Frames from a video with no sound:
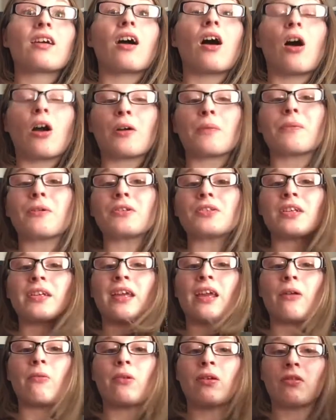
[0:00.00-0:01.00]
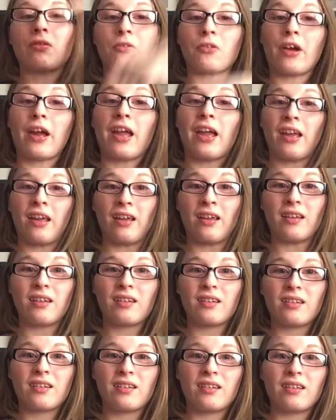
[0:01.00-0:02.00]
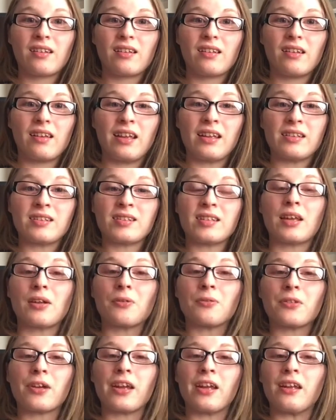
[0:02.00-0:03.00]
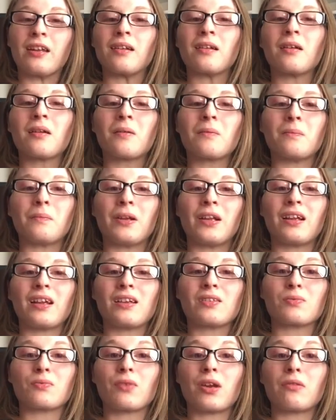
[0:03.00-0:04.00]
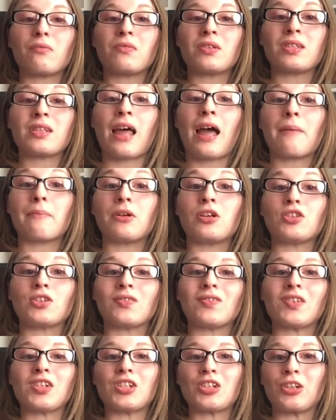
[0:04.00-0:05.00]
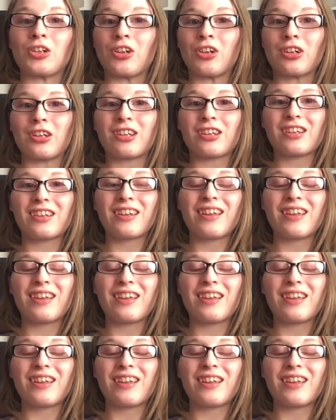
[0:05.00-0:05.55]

Harper to get with Gray instead of Rin, because Rin was that much of a jerk.